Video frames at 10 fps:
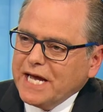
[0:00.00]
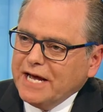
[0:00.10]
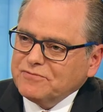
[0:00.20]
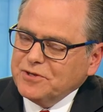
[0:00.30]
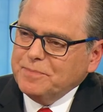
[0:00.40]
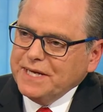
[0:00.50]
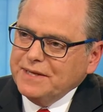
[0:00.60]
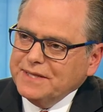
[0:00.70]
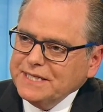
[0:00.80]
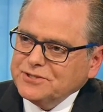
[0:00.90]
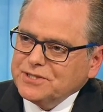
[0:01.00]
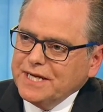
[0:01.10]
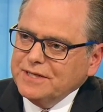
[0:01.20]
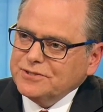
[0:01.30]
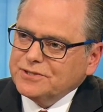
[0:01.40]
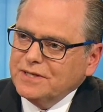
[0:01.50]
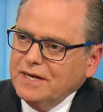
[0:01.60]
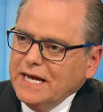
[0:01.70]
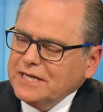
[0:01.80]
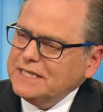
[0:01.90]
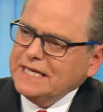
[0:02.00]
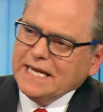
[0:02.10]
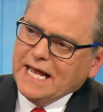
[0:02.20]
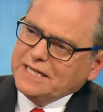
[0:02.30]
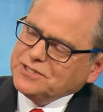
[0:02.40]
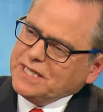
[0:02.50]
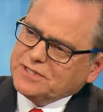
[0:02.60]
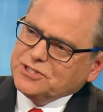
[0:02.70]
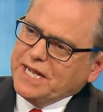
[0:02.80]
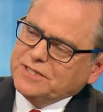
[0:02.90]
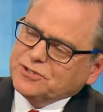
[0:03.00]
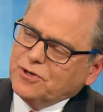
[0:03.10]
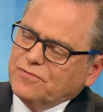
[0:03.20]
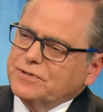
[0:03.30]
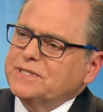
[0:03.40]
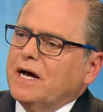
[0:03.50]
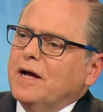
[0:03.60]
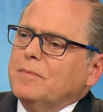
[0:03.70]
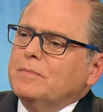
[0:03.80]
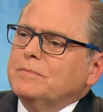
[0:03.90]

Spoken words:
have to be these days? And has that changed over time?